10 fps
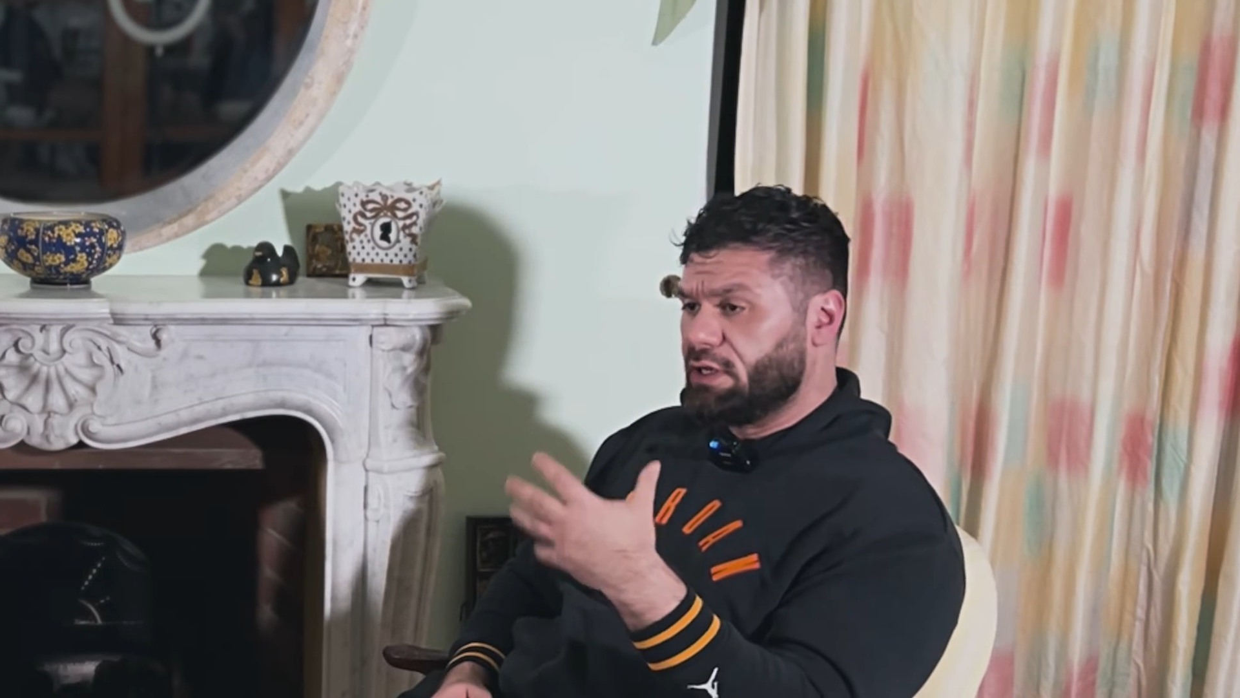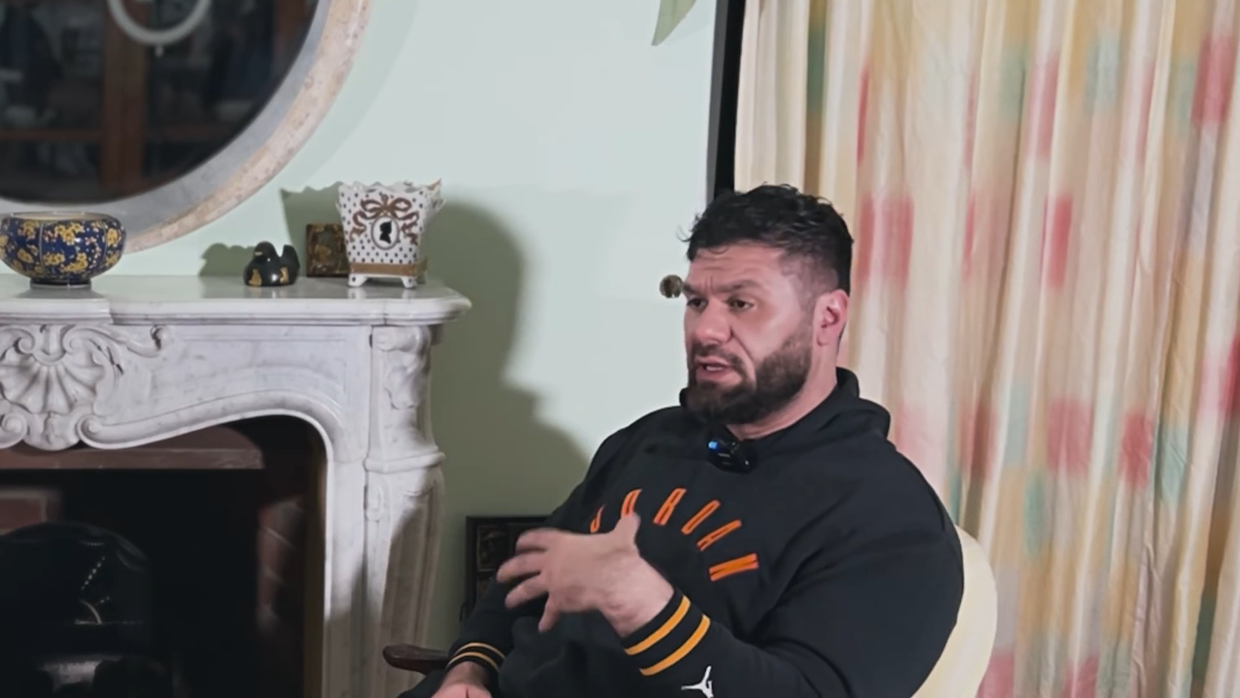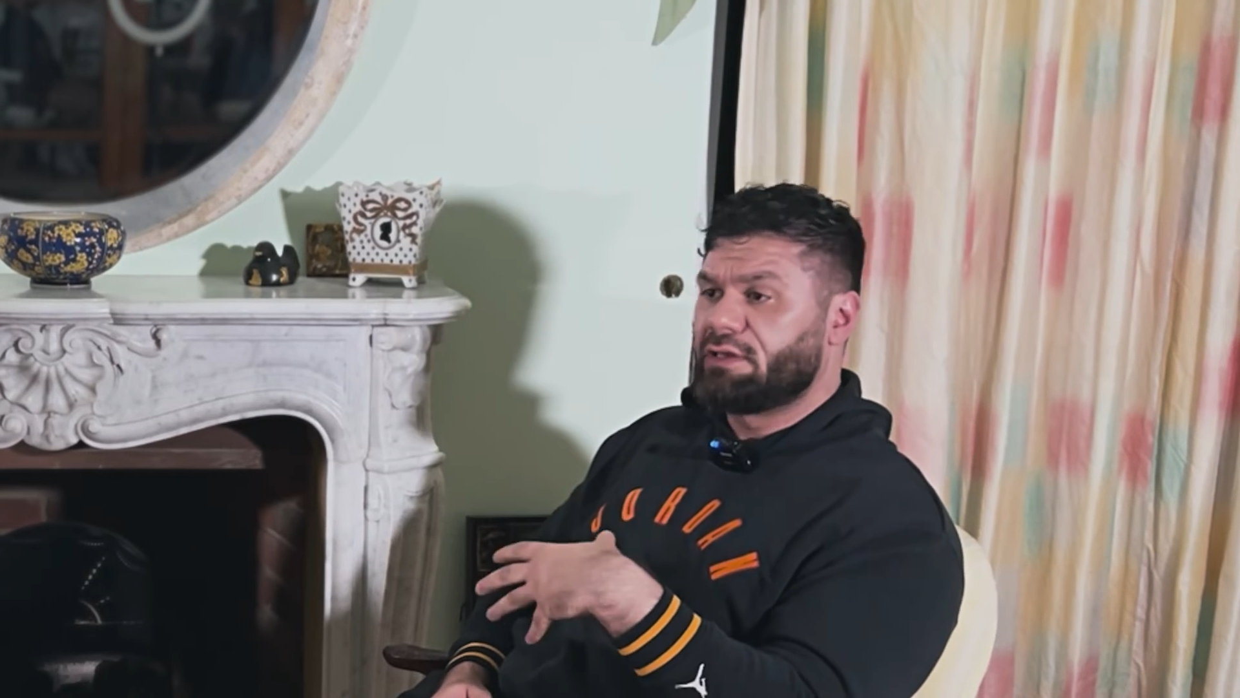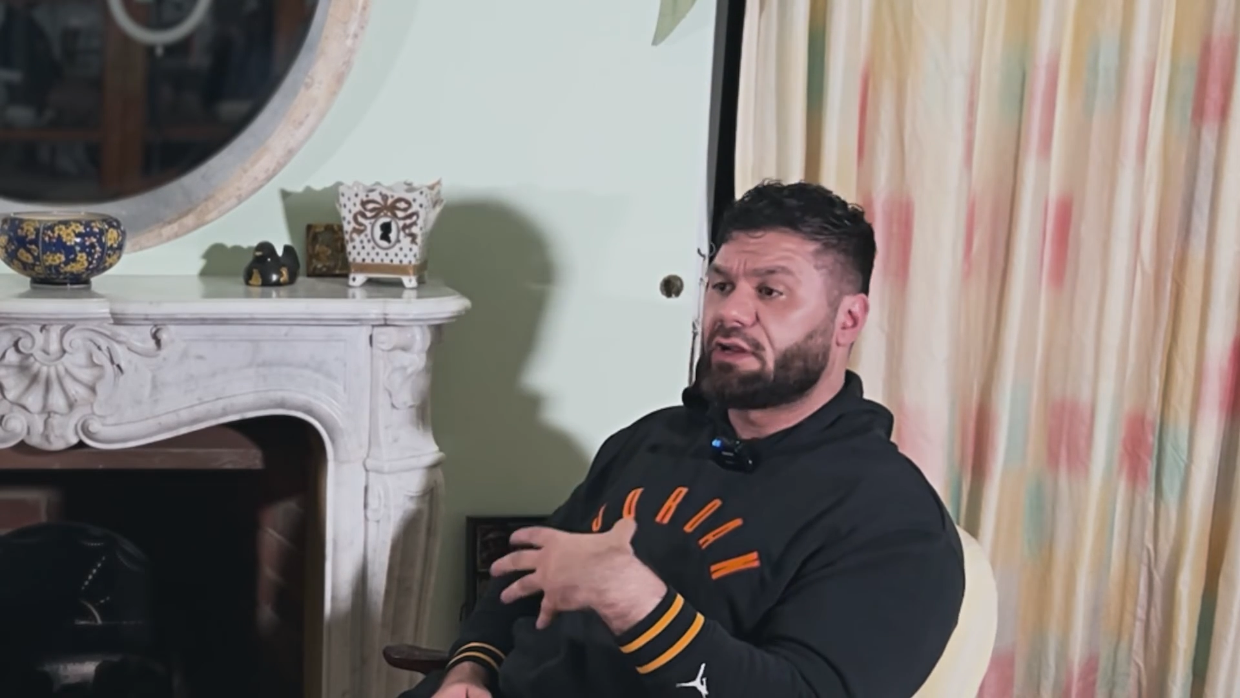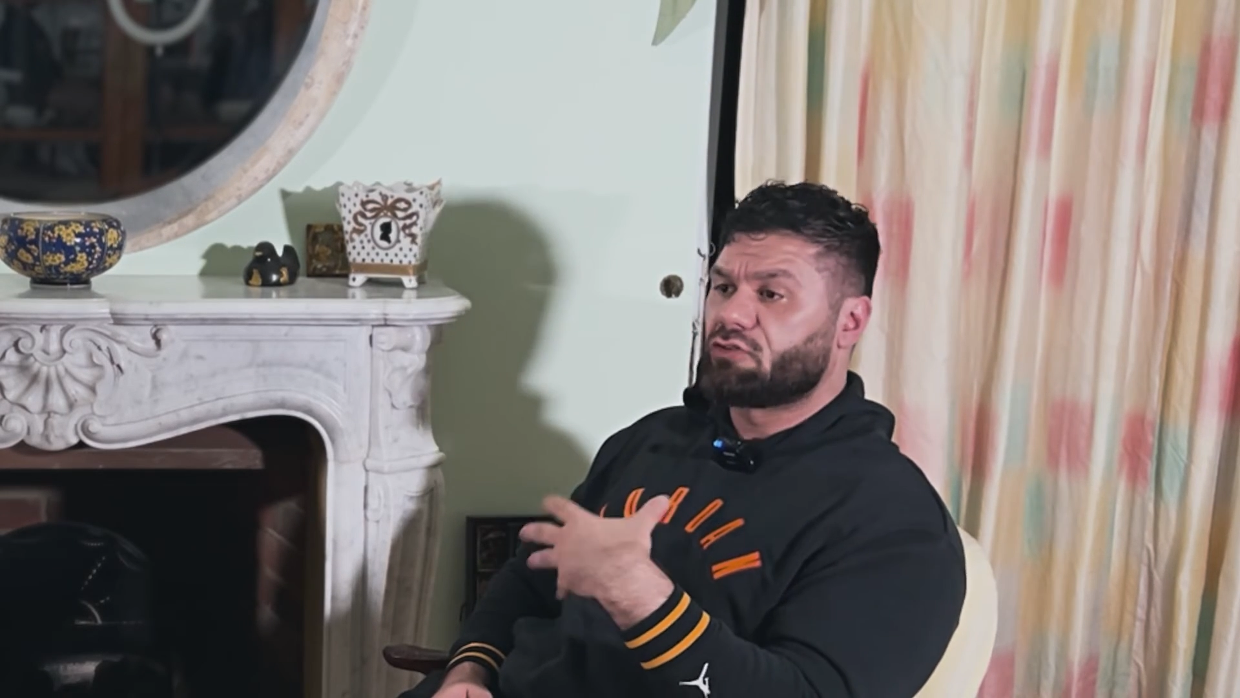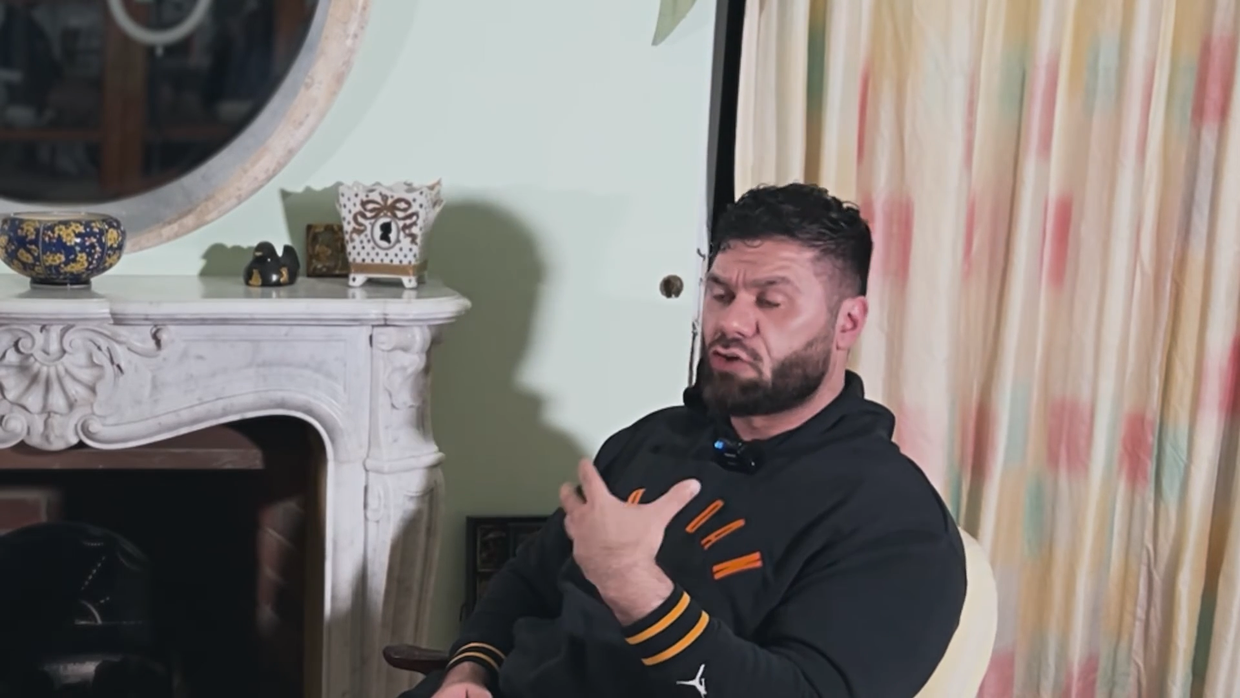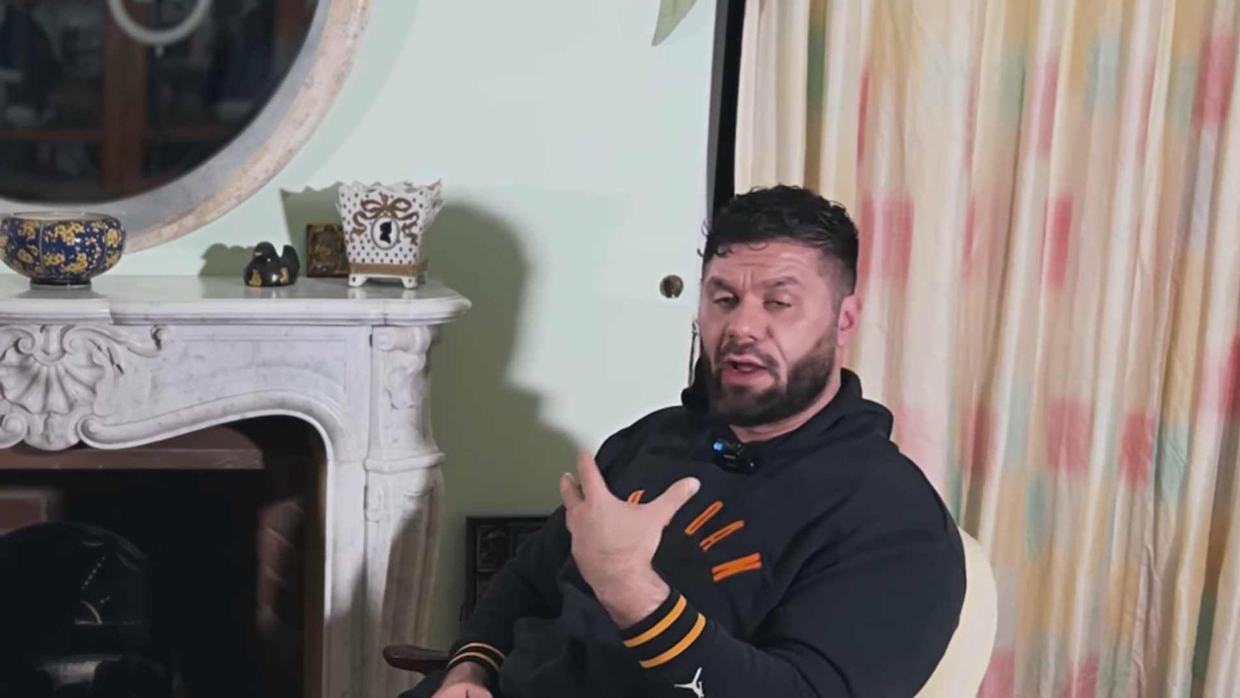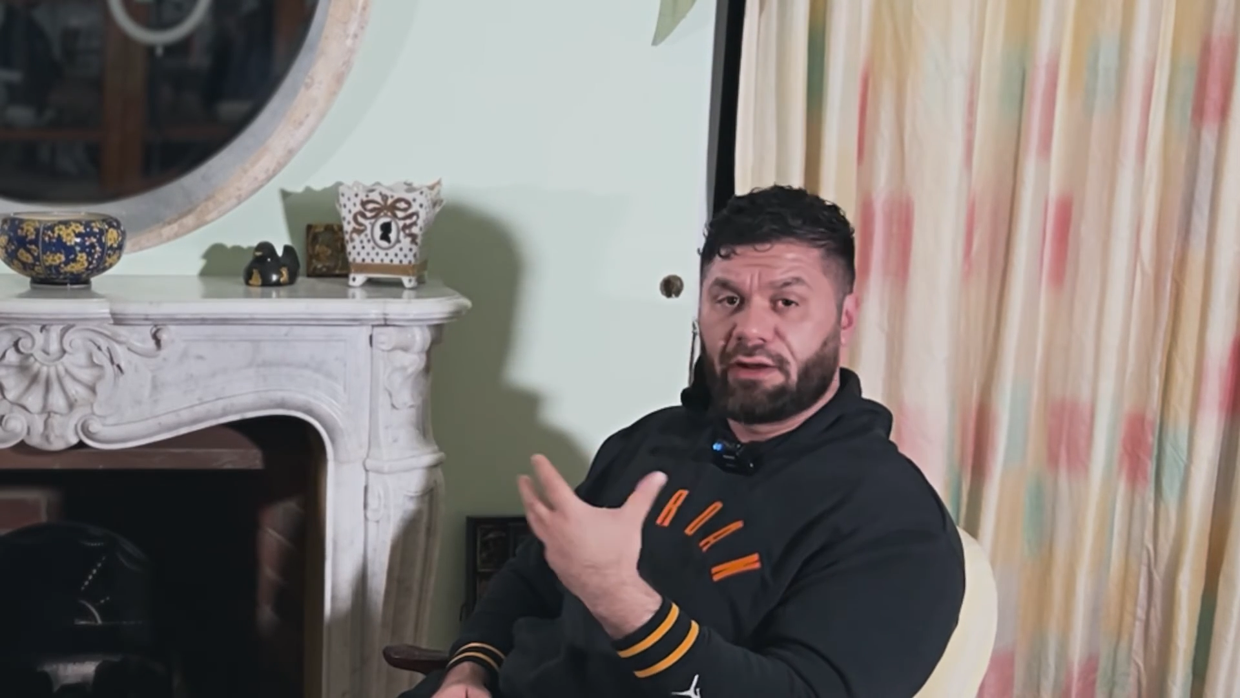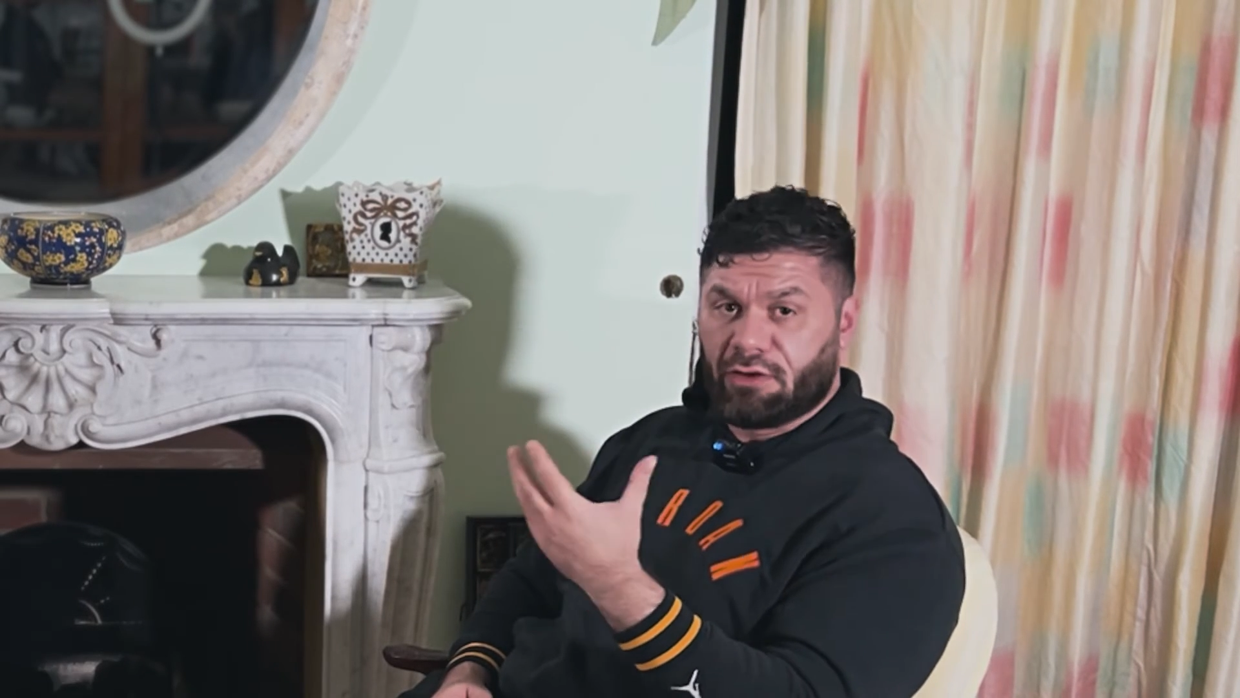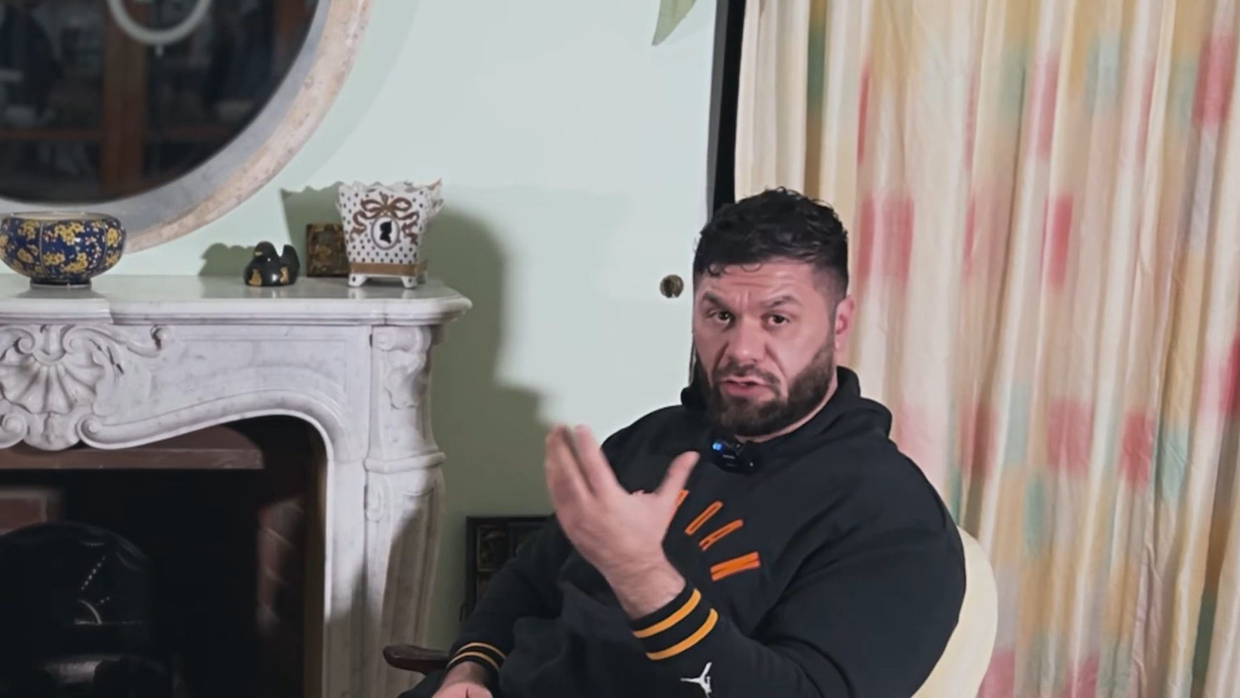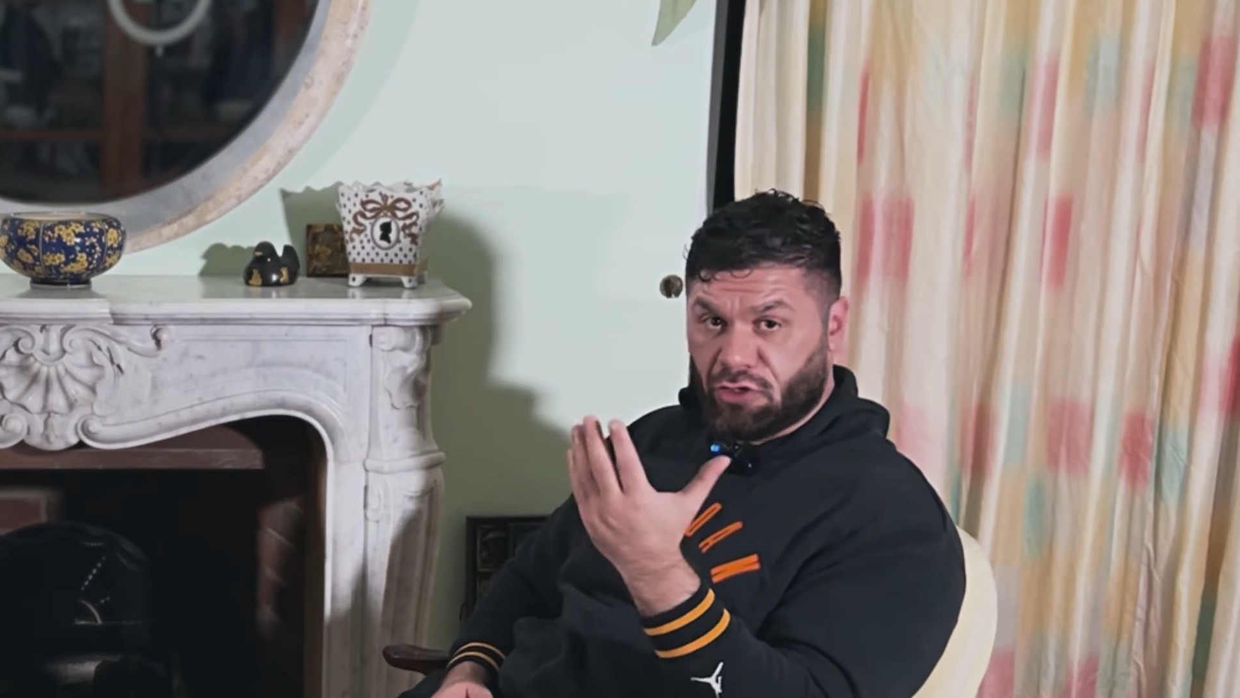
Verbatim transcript: you need to try and